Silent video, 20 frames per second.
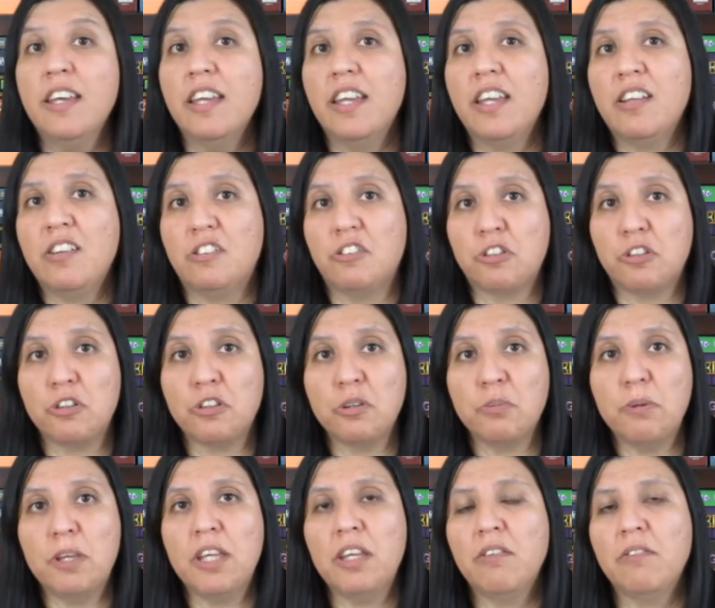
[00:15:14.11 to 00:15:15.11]
in a
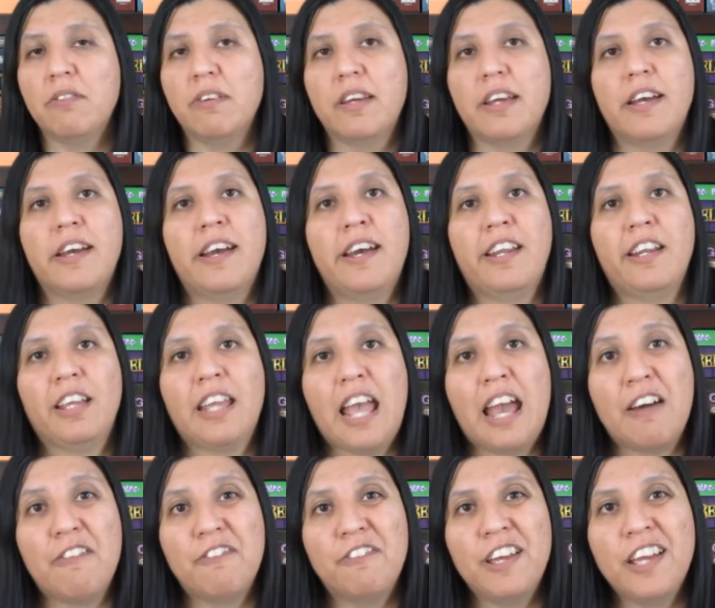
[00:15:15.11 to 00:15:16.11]
tournament, at a
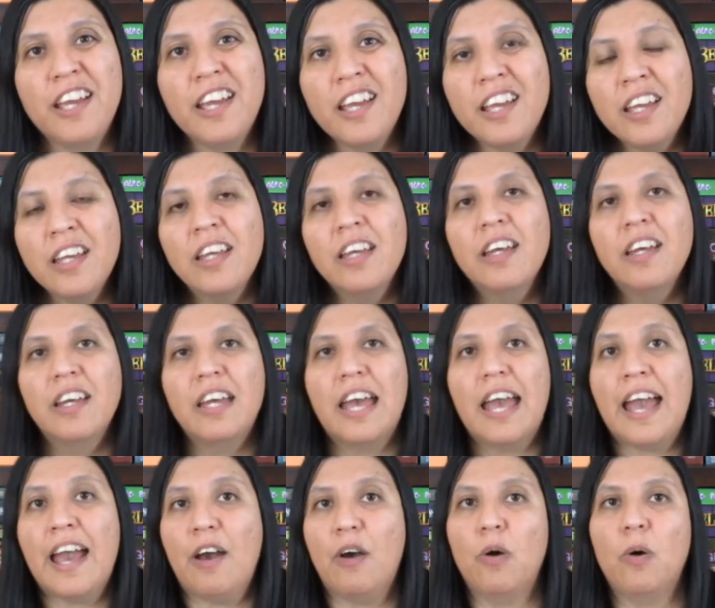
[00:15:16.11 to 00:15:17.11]
cafe,
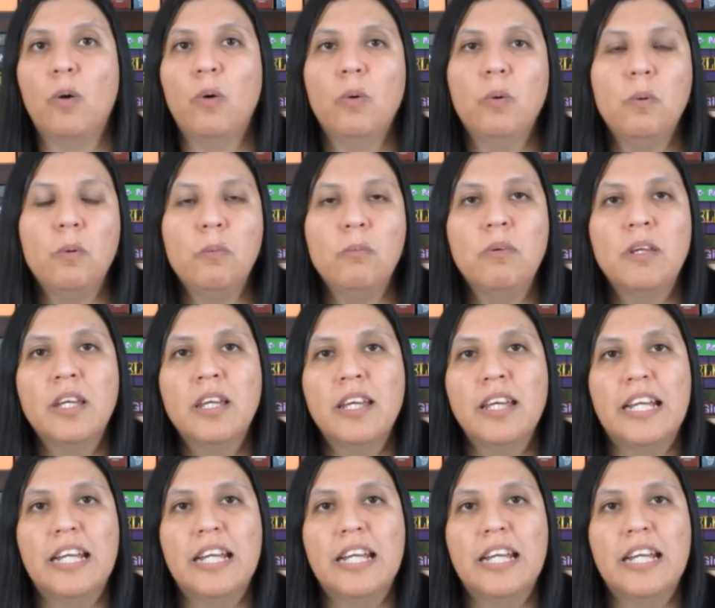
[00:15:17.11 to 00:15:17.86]
at home.